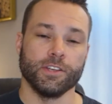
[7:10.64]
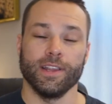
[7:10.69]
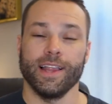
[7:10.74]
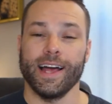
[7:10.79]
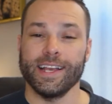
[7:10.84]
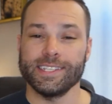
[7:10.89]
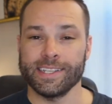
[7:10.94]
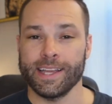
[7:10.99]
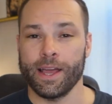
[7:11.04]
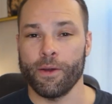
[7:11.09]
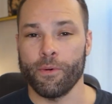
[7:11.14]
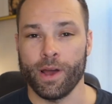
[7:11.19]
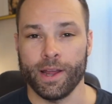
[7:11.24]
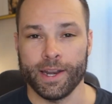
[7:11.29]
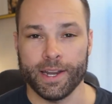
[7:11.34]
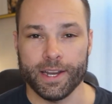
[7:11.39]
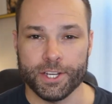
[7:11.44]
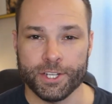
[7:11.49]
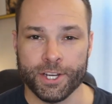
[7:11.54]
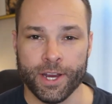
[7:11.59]
the last thing I
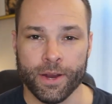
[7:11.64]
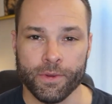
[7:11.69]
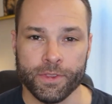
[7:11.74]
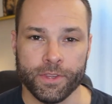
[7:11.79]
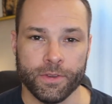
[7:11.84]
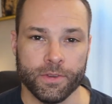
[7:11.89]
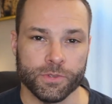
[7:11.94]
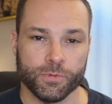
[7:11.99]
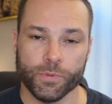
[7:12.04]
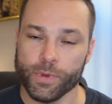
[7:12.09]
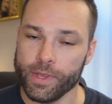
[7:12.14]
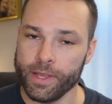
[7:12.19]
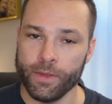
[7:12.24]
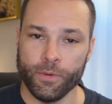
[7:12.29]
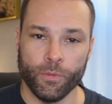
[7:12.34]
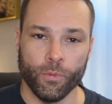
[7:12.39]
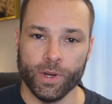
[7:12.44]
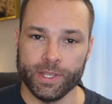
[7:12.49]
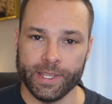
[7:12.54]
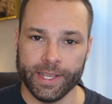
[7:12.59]
wanted to share with you is
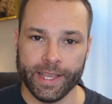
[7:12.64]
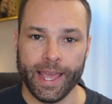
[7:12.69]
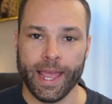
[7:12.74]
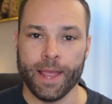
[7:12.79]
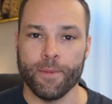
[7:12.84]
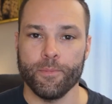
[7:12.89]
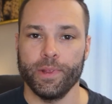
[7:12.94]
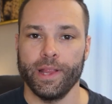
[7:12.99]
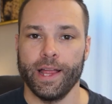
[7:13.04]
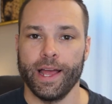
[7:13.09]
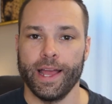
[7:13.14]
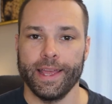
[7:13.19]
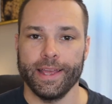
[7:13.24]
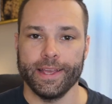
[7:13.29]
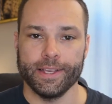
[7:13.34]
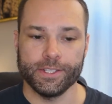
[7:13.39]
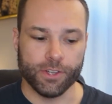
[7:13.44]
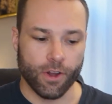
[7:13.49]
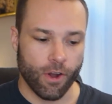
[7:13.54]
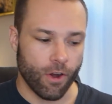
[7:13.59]
really what the gameplay
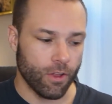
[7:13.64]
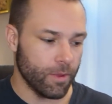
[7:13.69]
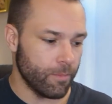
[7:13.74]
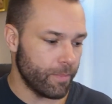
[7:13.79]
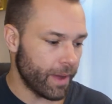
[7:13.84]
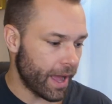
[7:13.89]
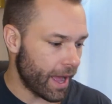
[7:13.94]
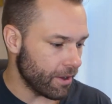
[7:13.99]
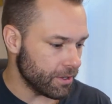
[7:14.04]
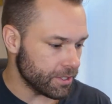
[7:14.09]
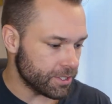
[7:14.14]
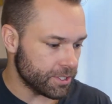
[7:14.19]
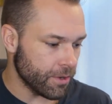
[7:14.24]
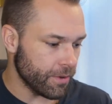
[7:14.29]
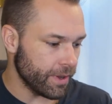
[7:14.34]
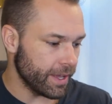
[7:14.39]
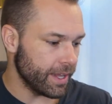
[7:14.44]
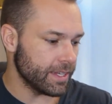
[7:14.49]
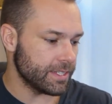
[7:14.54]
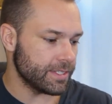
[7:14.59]
is all about.
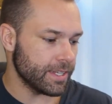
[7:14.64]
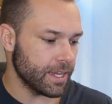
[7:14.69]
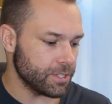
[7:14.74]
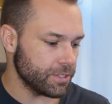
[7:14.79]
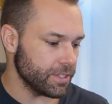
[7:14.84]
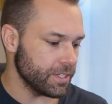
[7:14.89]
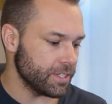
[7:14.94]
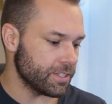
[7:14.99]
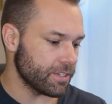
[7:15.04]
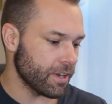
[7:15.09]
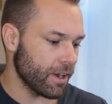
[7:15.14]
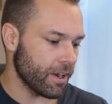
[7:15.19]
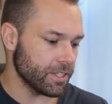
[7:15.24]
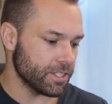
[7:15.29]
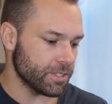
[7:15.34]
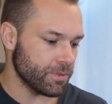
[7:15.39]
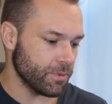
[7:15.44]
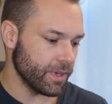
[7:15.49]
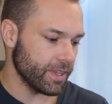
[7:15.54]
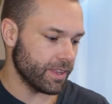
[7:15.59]
So it essentially
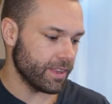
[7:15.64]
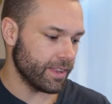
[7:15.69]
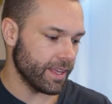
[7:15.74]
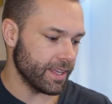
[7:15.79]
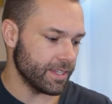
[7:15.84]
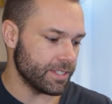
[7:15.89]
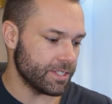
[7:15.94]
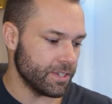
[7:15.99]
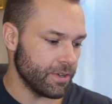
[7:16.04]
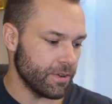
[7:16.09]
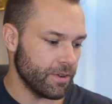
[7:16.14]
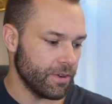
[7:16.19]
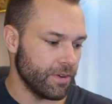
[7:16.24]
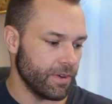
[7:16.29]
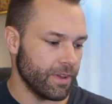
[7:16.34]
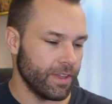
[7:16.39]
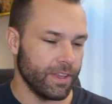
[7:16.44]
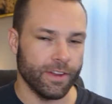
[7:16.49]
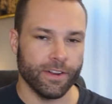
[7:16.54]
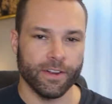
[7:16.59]
starts with this.
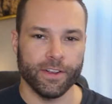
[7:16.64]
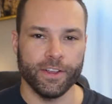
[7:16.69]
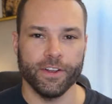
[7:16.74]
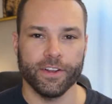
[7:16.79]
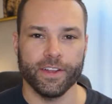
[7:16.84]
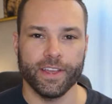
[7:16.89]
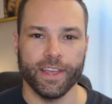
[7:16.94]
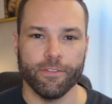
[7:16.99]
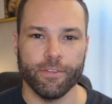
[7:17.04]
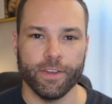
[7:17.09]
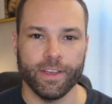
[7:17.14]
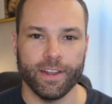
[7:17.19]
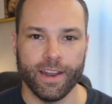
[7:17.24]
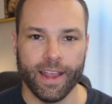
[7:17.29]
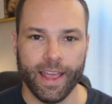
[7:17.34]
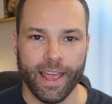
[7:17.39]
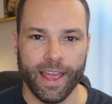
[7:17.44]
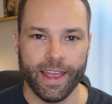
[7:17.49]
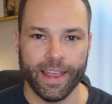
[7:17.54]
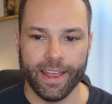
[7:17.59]
You're given
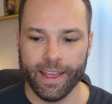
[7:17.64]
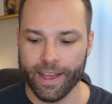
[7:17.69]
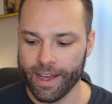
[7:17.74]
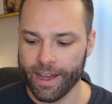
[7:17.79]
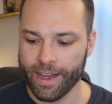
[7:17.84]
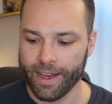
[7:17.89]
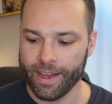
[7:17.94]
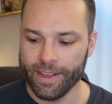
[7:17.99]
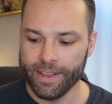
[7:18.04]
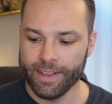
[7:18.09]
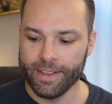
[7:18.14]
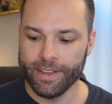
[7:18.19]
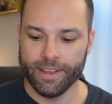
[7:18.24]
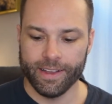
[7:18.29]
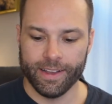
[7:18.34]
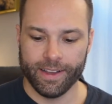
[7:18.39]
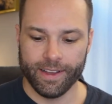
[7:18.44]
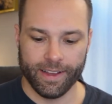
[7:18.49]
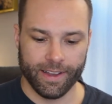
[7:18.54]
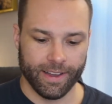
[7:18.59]
a
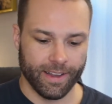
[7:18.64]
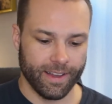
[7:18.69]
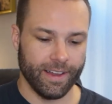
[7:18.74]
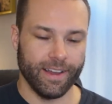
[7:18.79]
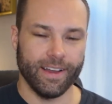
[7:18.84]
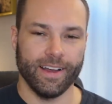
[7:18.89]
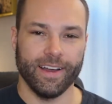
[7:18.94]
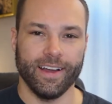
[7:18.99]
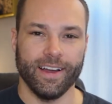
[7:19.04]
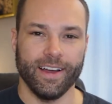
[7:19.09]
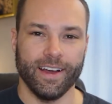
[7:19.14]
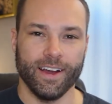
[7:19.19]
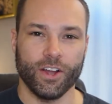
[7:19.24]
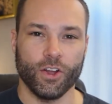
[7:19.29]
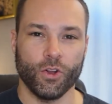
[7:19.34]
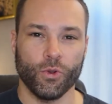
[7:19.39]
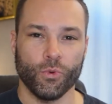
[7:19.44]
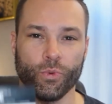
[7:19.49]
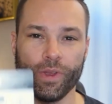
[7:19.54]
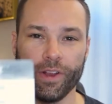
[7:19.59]

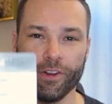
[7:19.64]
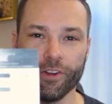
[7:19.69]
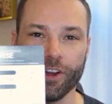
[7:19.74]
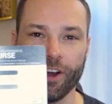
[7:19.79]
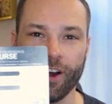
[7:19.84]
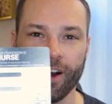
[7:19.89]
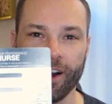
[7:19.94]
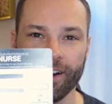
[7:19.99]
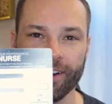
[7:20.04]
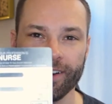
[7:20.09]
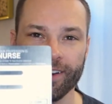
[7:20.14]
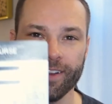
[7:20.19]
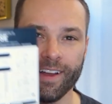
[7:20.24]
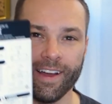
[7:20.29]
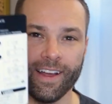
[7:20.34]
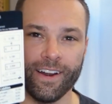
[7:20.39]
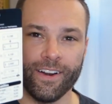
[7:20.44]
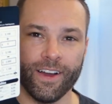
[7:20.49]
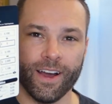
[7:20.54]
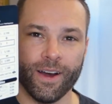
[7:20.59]
career card.
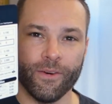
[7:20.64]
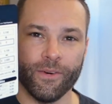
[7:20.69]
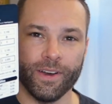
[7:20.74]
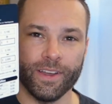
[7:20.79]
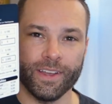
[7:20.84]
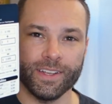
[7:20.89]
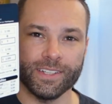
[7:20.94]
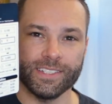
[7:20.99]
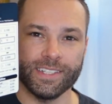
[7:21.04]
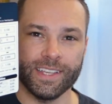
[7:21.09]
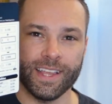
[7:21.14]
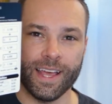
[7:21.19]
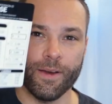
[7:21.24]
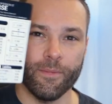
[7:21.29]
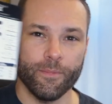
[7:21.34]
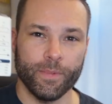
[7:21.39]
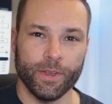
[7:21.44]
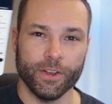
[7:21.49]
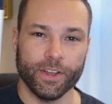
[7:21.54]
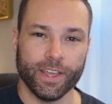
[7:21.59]
I don't know how well you can see
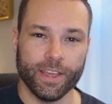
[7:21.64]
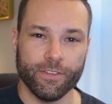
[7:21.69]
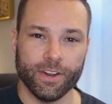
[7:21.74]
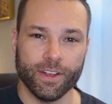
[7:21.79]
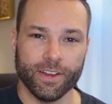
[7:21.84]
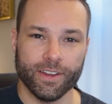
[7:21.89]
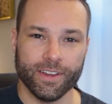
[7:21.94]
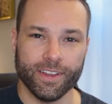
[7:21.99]
that, but you're given